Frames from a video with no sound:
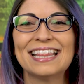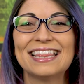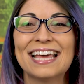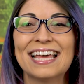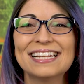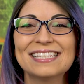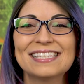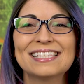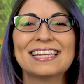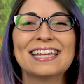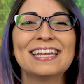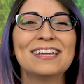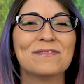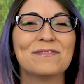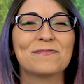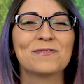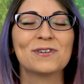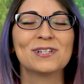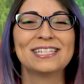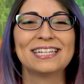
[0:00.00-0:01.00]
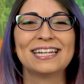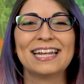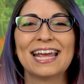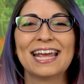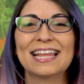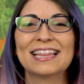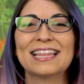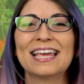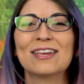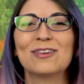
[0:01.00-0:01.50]
That's it for
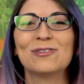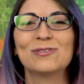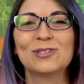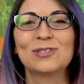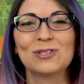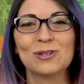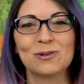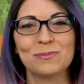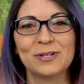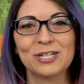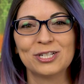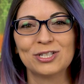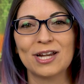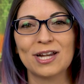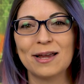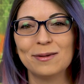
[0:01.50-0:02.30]
today. Thank you so much.